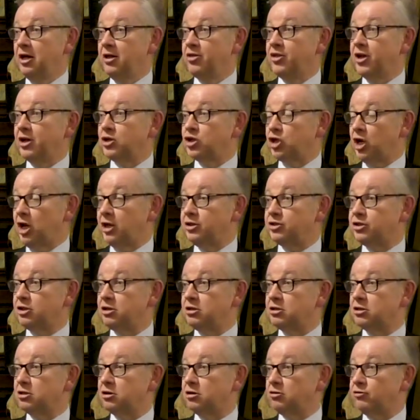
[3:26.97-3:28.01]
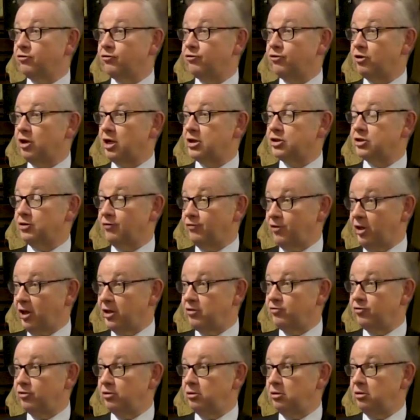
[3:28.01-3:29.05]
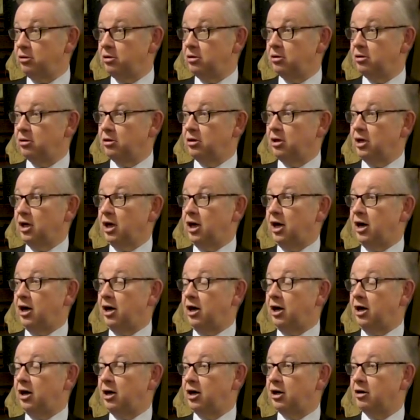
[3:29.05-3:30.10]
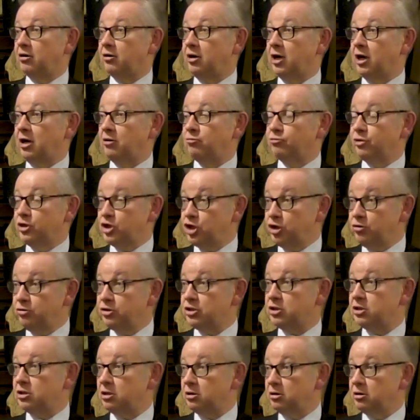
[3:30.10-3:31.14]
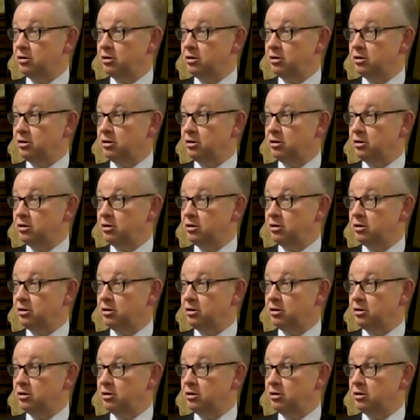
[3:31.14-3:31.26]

their chances of survival are reduced,